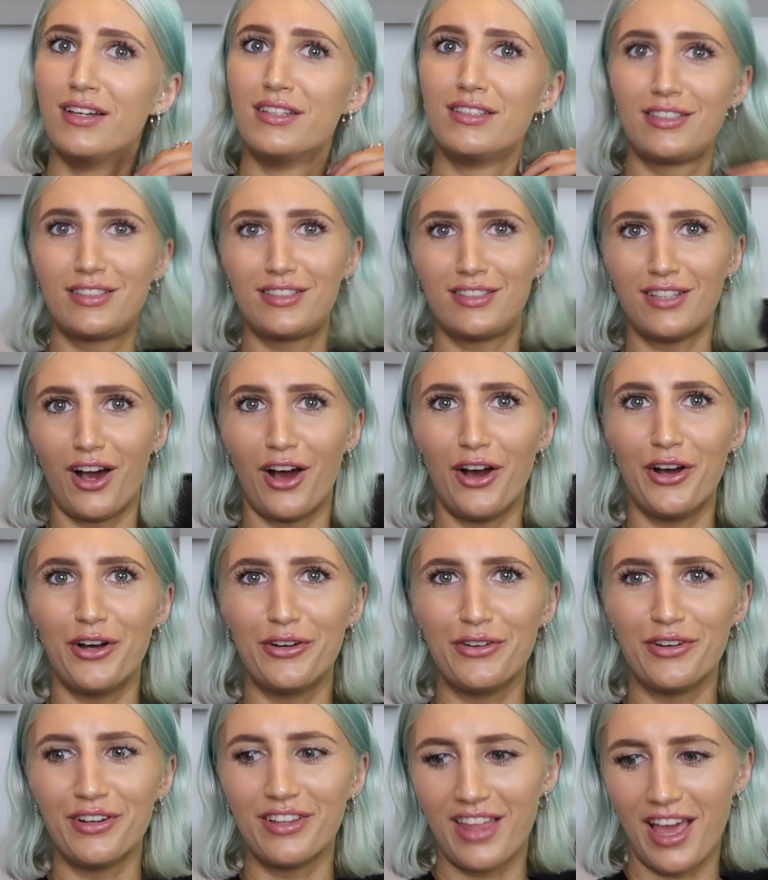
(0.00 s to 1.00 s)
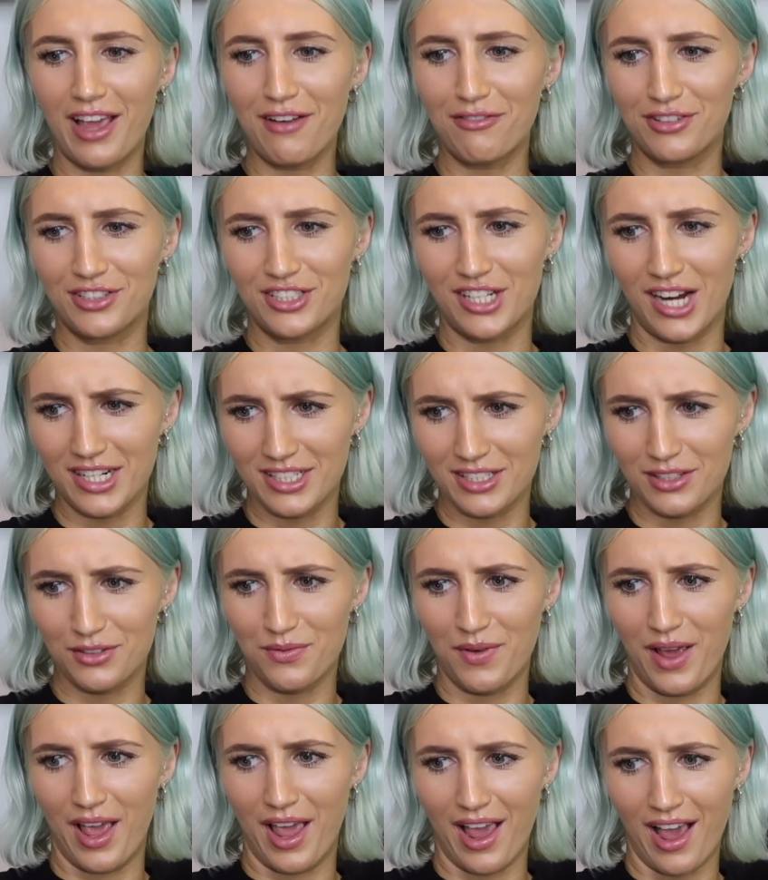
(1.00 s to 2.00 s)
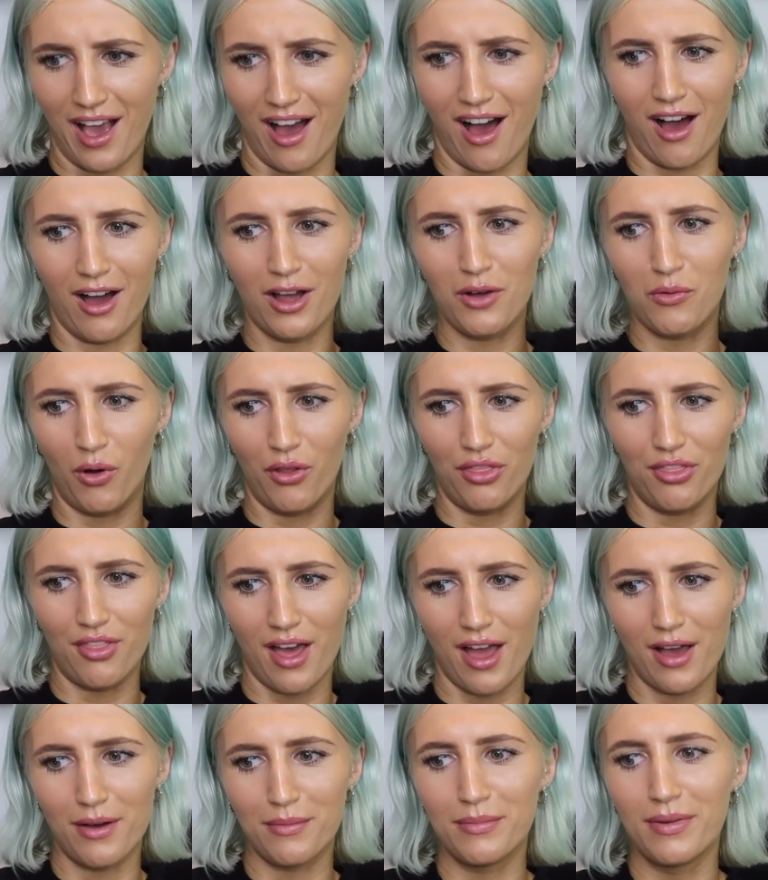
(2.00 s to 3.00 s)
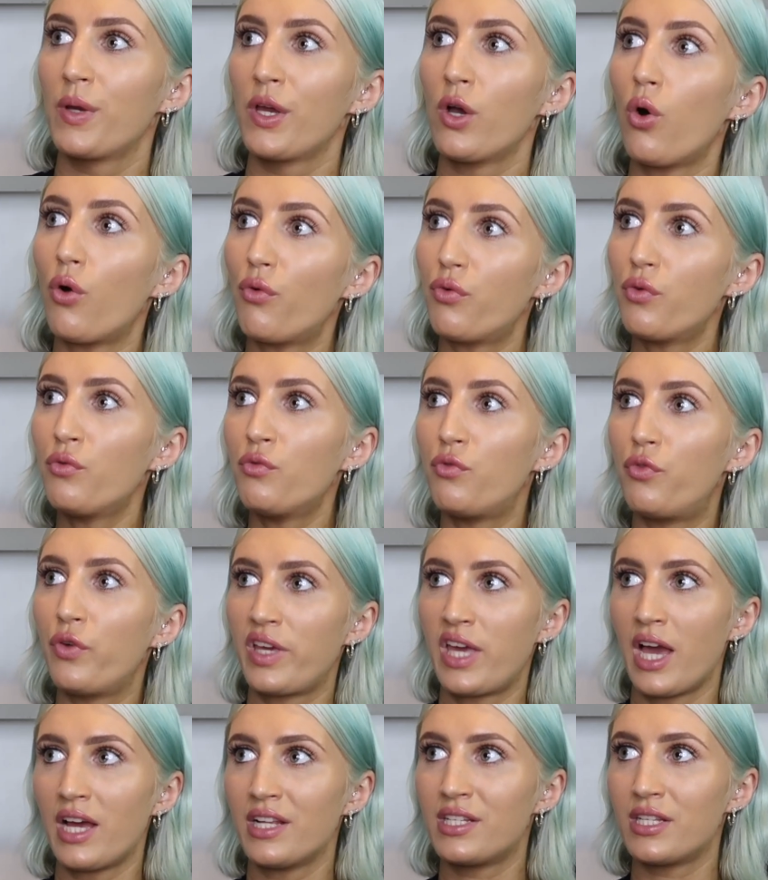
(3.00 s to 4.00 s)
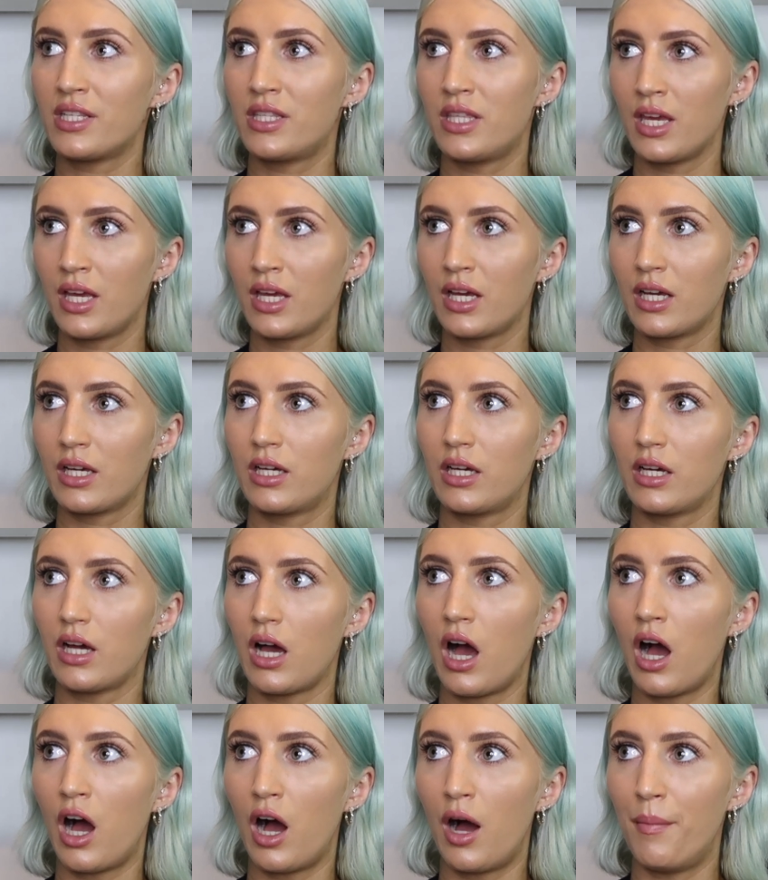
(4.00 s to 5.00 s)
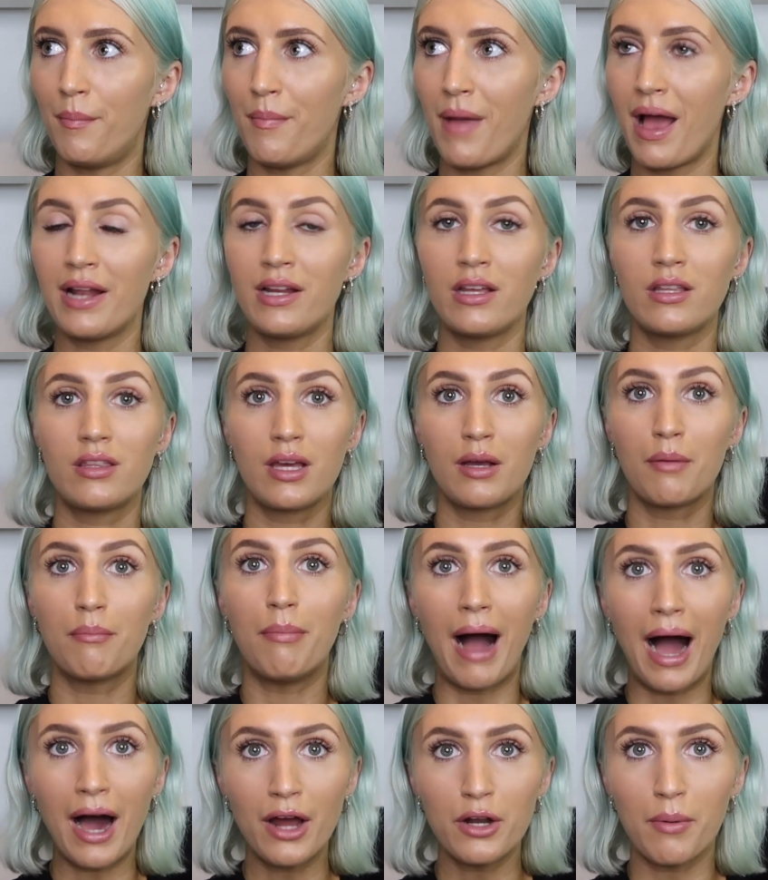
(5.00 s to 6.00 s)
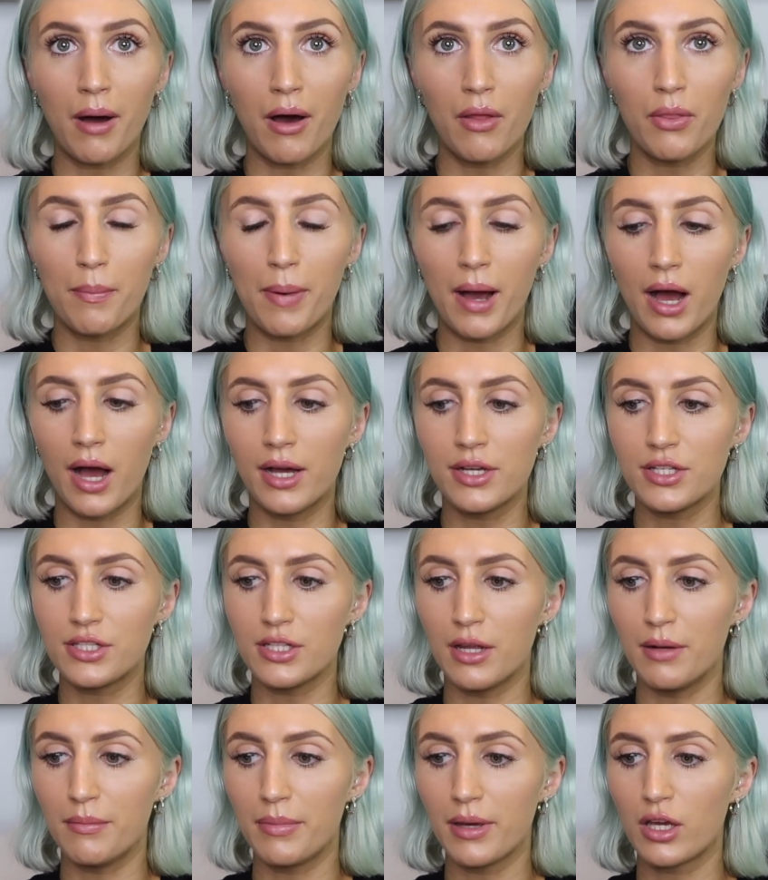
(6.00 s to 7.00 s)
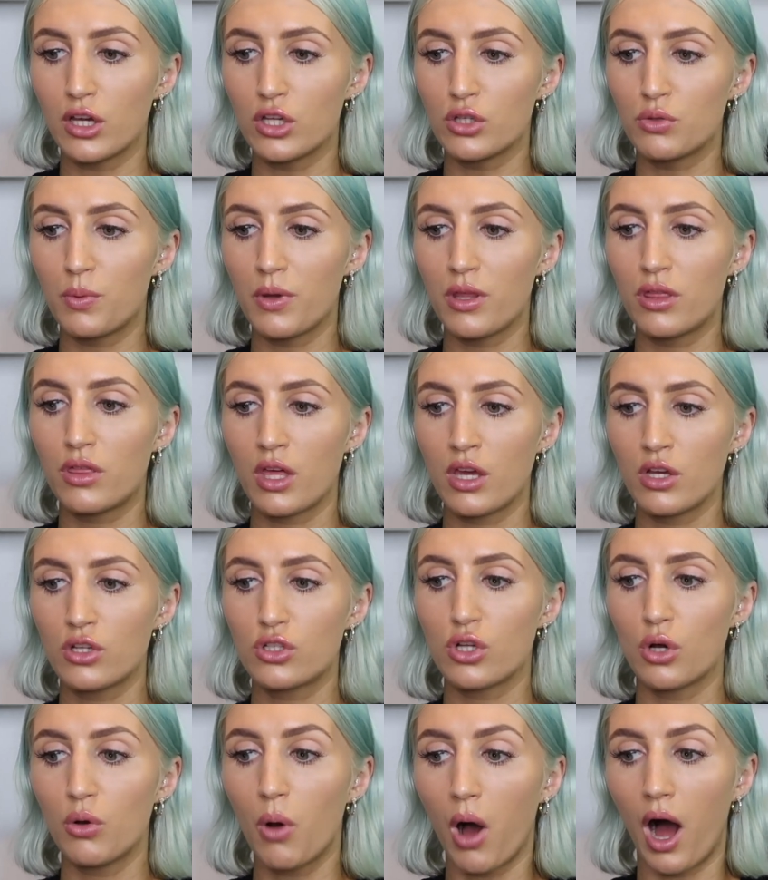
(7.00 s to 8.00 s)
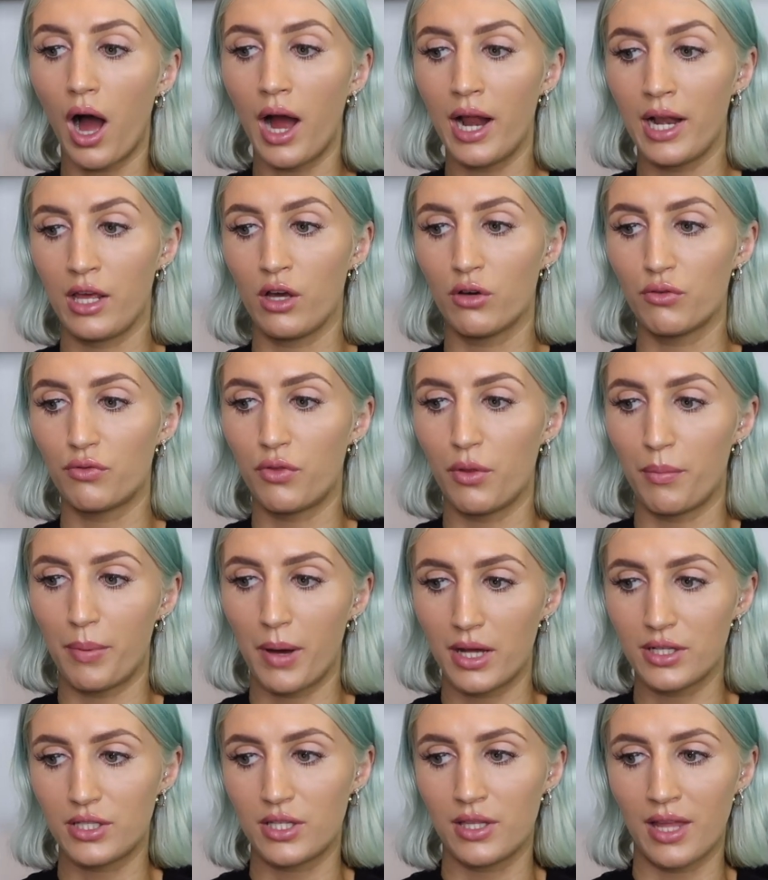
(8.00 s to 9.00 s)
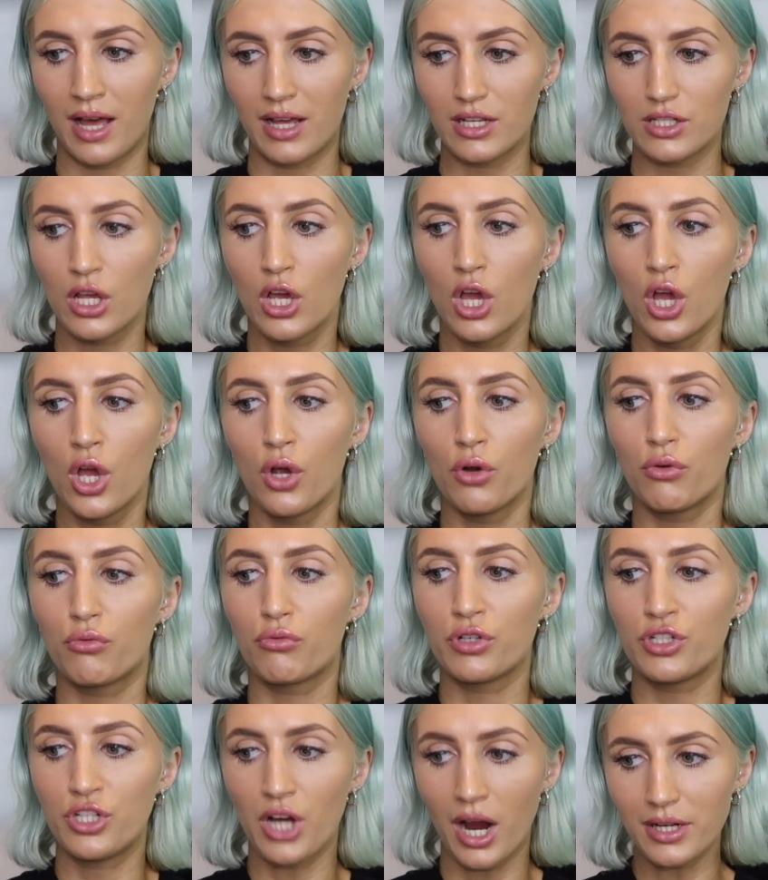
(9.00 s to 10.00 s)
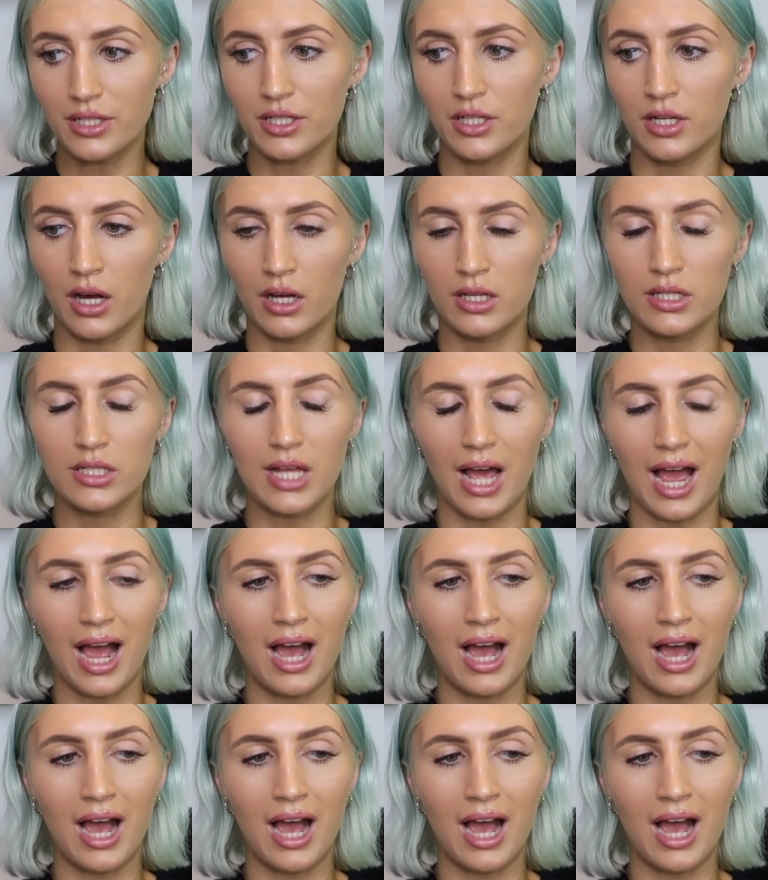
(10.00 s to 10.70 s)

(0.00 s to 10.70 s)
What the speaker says: so they've rejected me, I want them. We often forget to think anything bad about the person because we think so highly of the person that's rejected us.